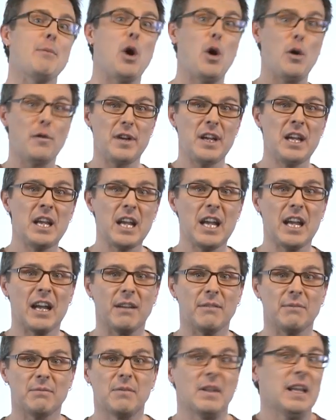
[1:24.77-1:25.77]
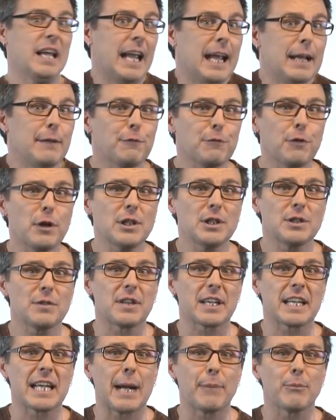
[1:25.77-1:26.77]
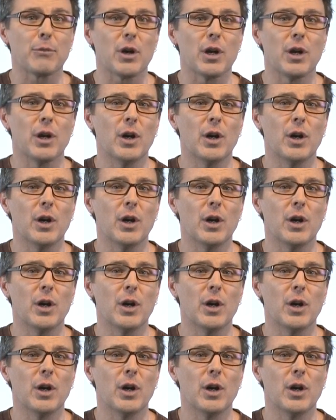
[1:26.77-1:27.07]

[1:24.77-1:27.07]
over here, in front of the camera,